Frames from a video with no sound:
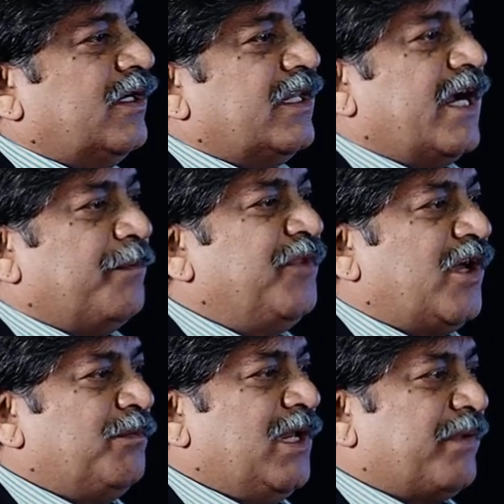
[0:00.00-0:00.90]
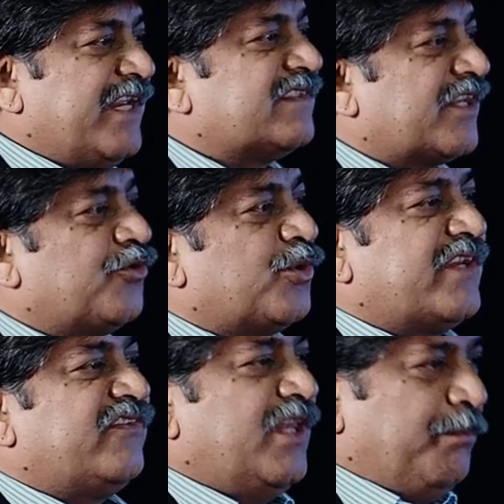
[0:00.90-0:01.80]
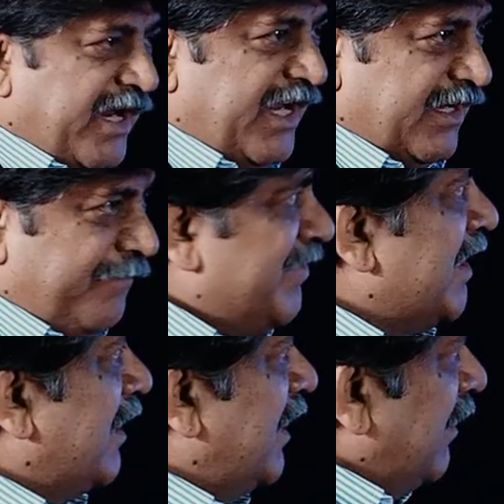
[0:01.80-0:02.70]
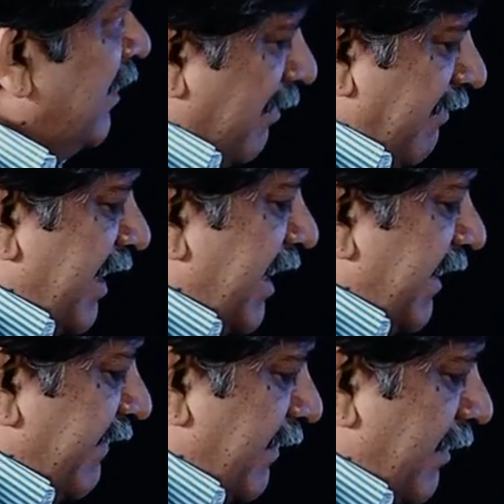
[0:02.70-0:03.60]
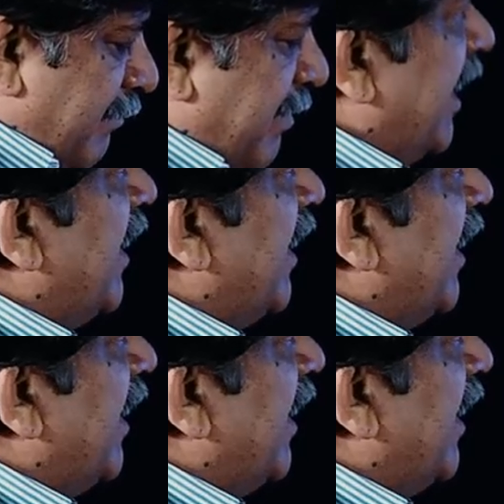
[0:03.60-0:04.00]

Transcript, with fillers: the abnormal brain circuitries in the brain in various brain